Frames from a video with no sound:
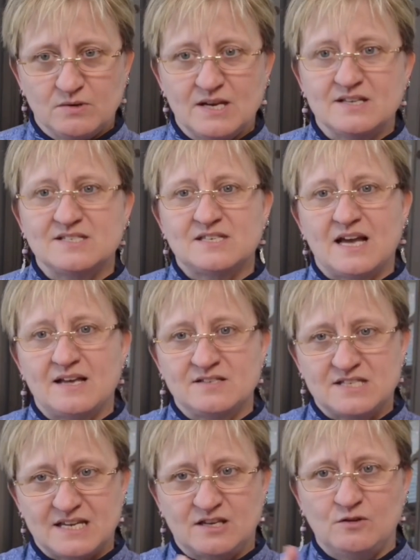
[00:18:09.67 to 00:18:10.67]
And it's
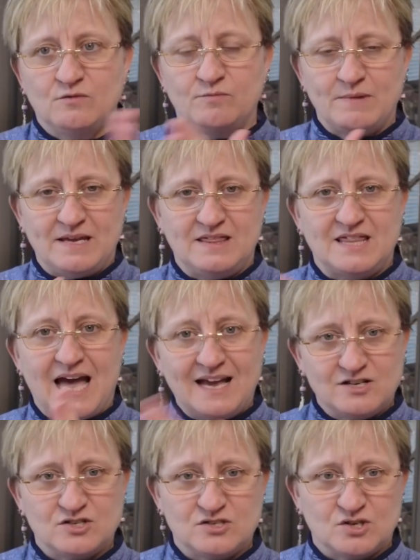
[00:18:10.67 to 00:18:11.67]
like you've made
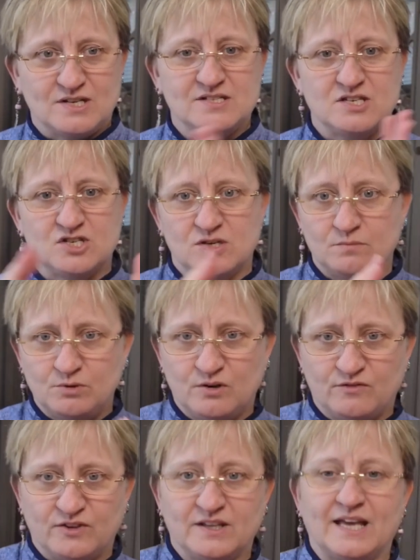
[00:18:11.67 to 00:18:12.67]
that transition
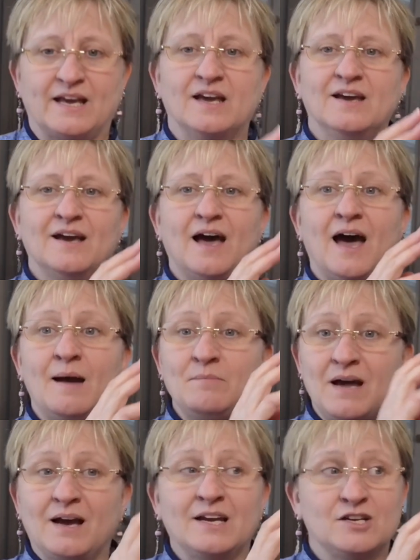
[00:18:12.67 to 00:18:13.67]
beautifully. Like, I'm
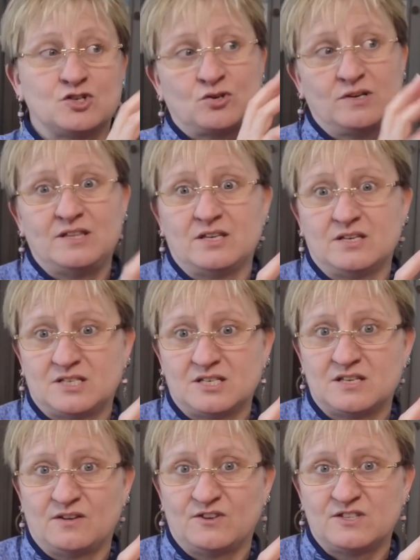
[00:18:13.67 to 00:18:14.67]
not going to treat this
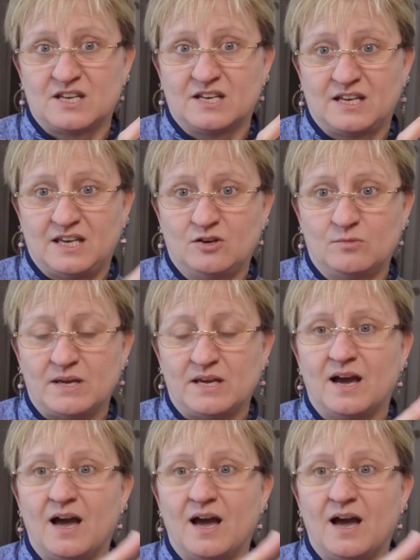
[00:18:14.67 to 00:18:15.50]
as if it's going to kill me.